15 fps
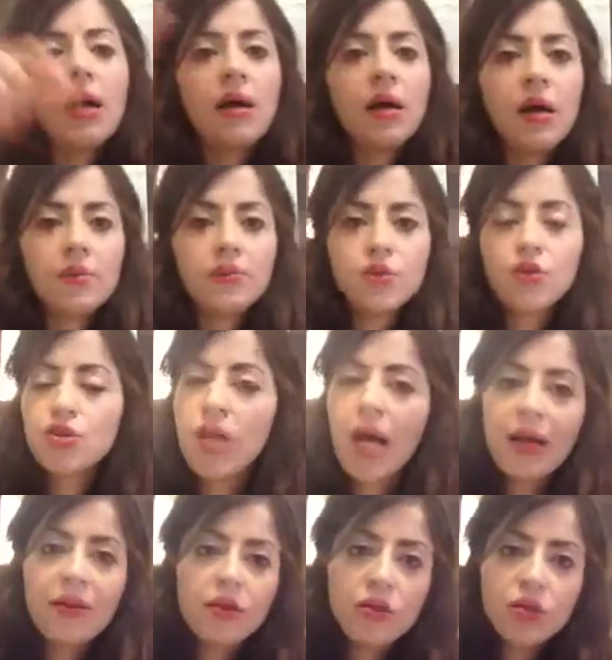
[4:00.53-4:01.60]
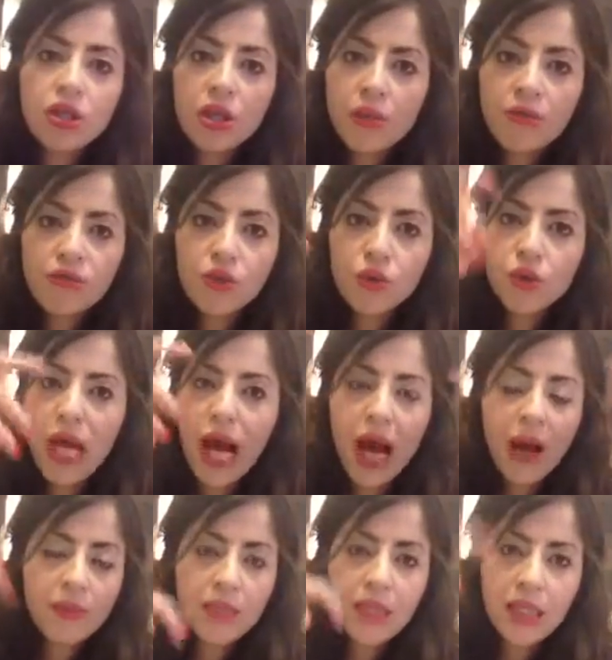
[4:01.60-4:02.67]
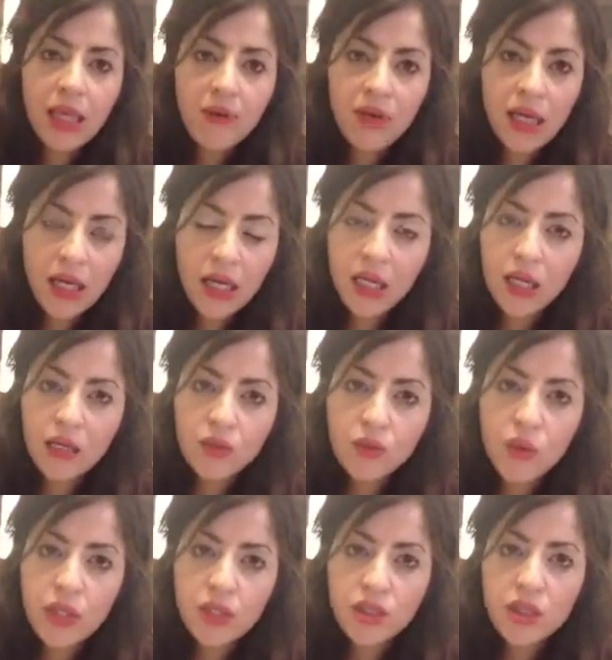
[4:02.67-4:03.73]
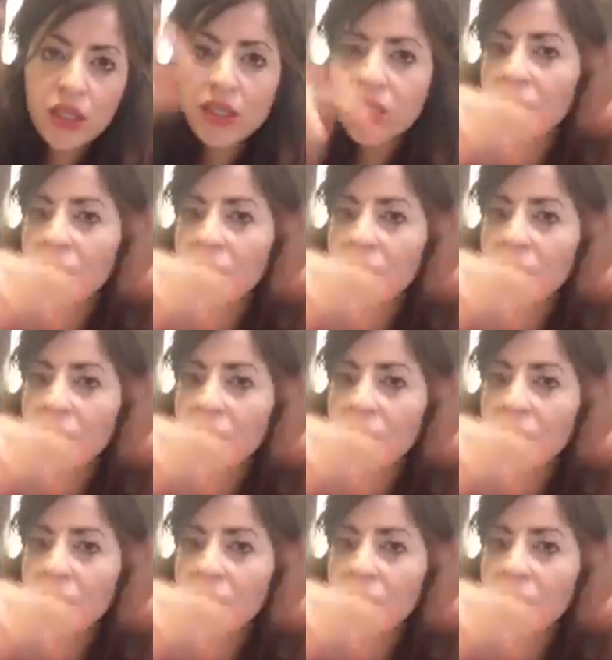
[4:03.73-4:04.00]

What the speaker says: download some of those apps that have NCLEX questions,